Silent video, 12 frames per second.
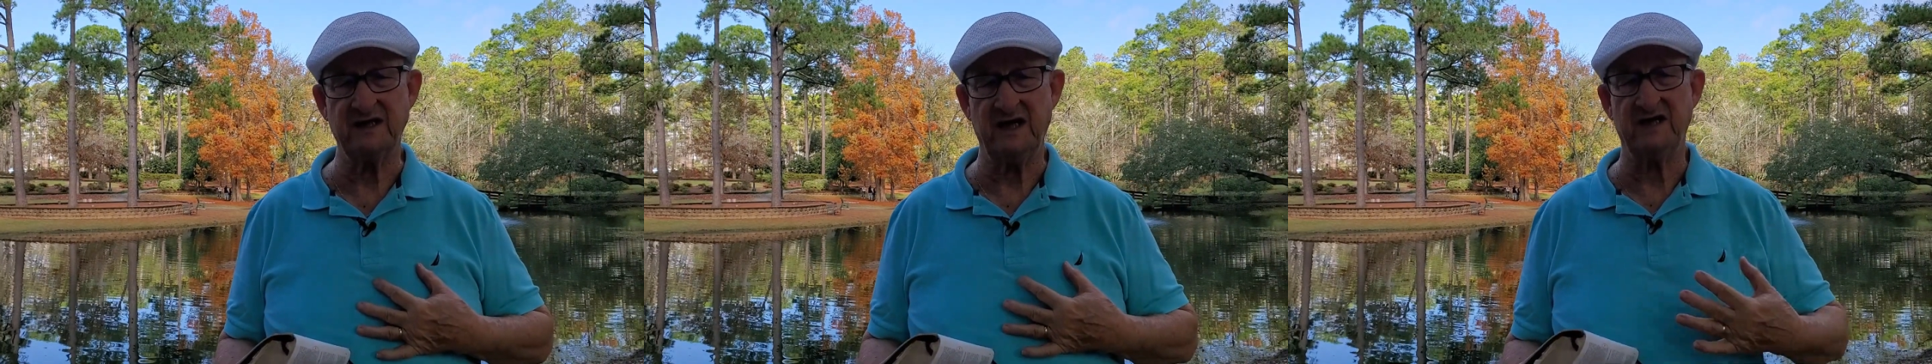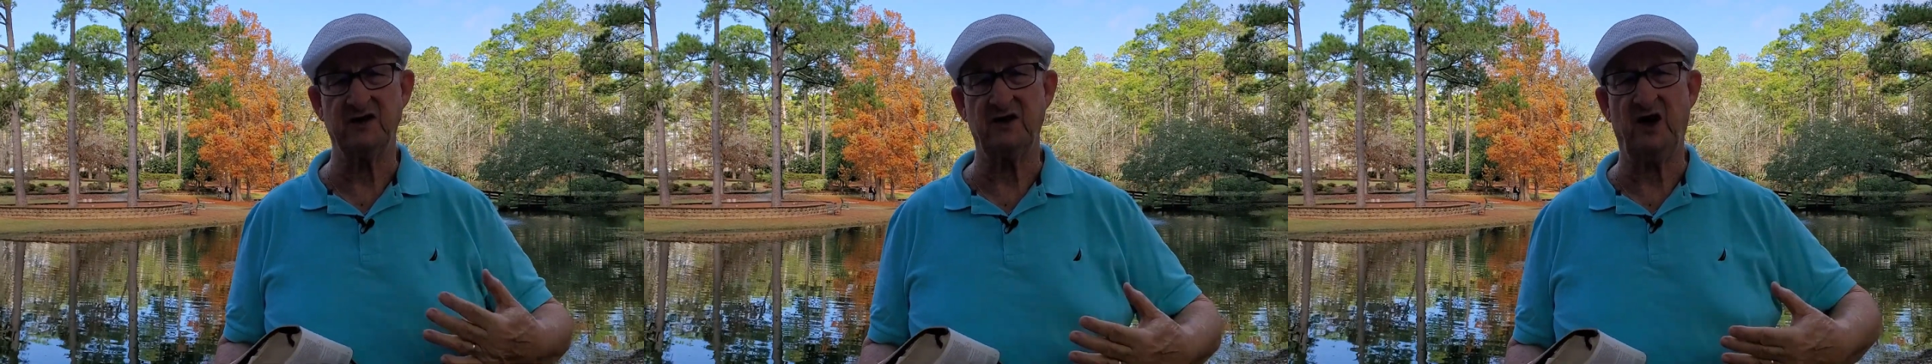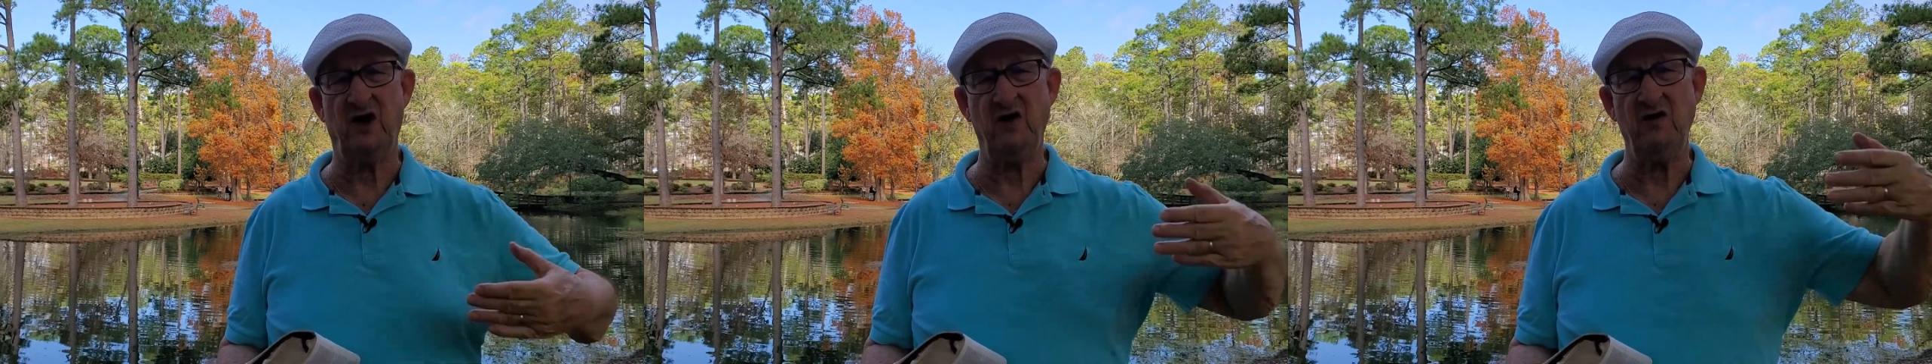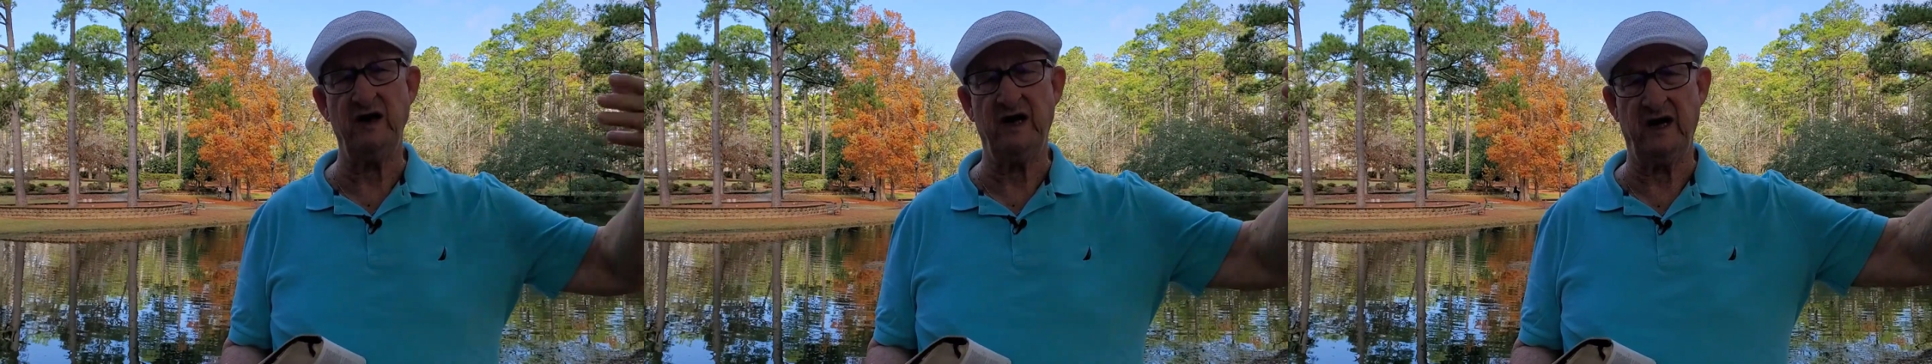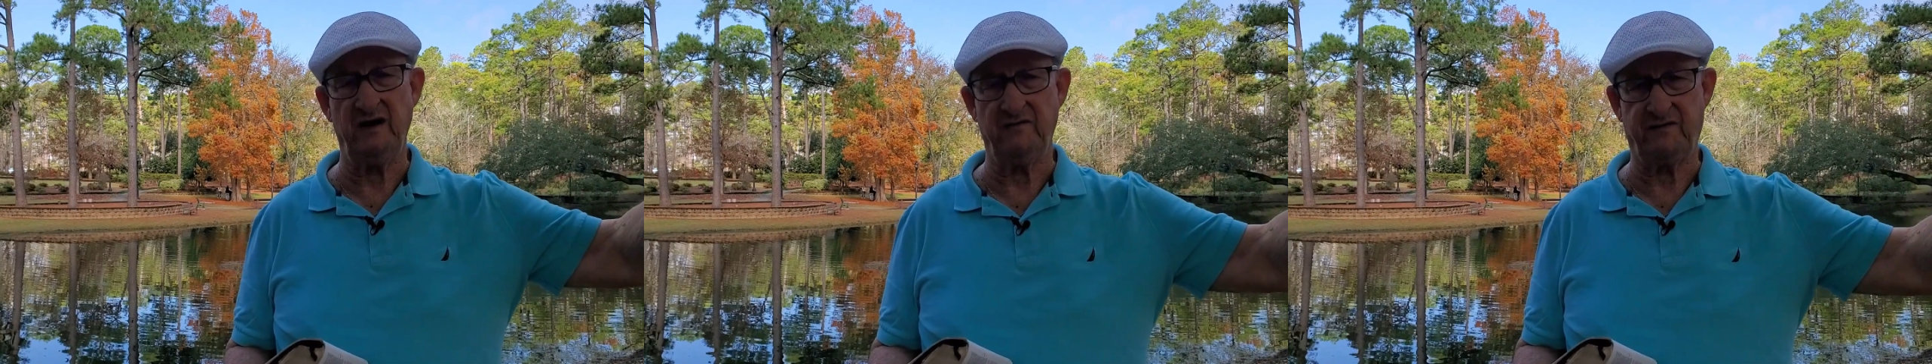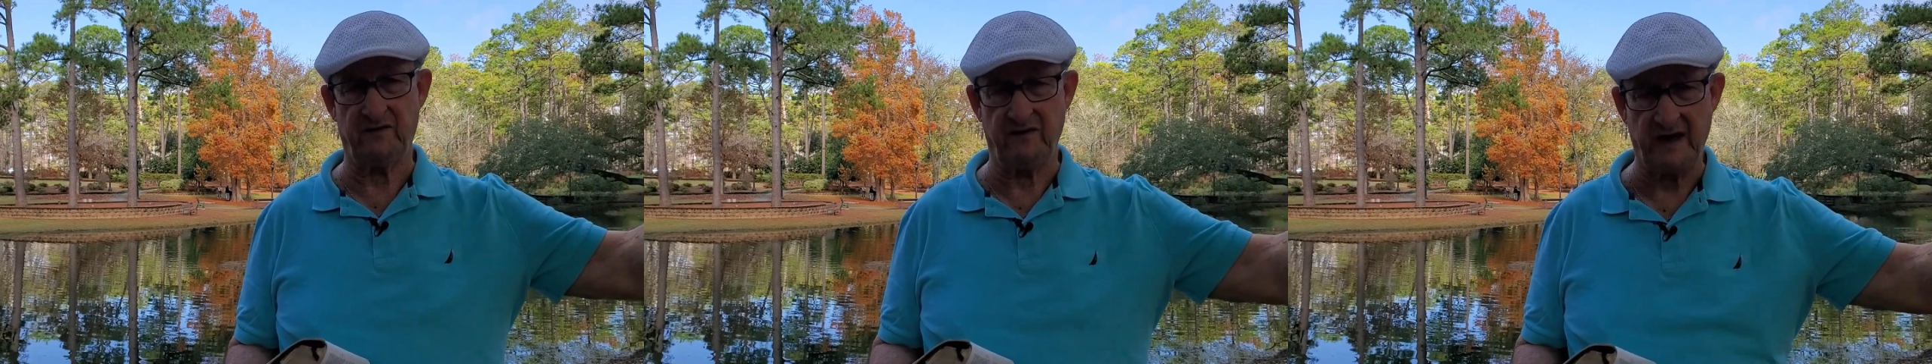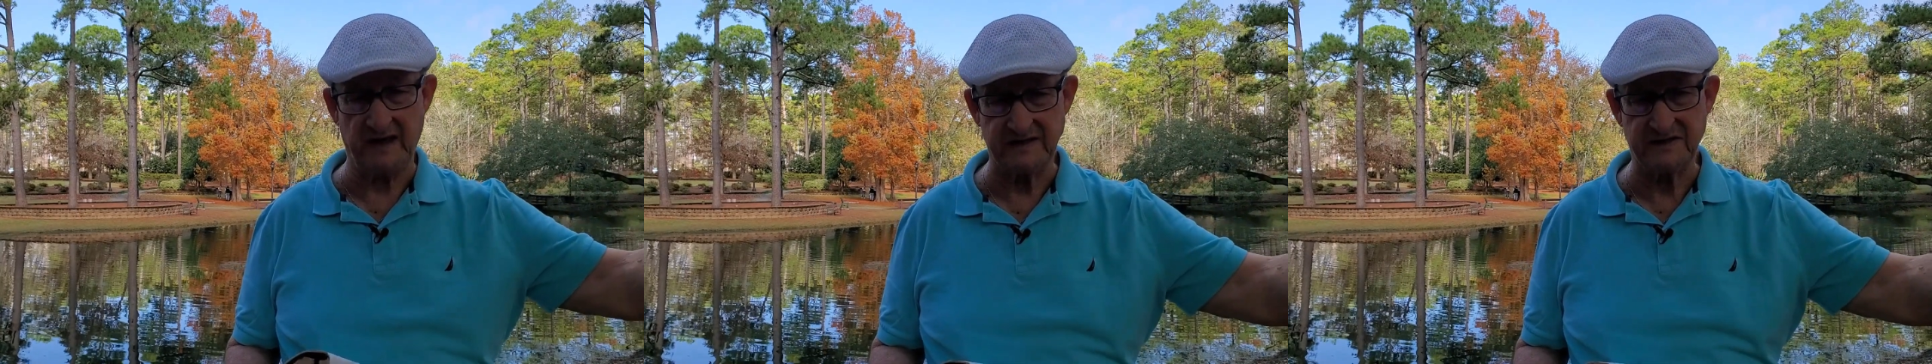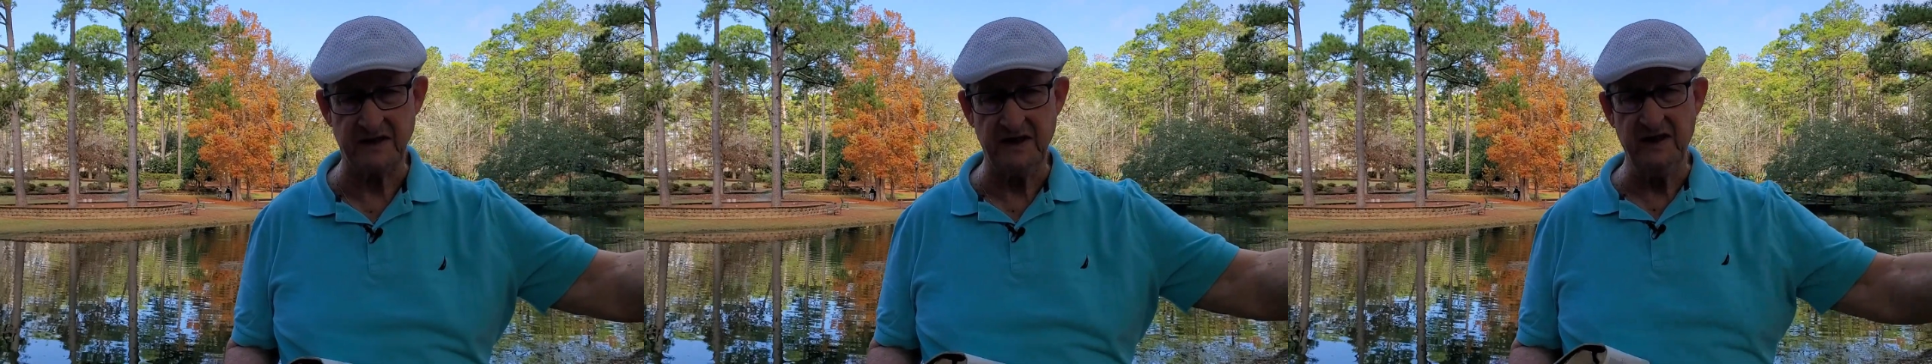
is longing for us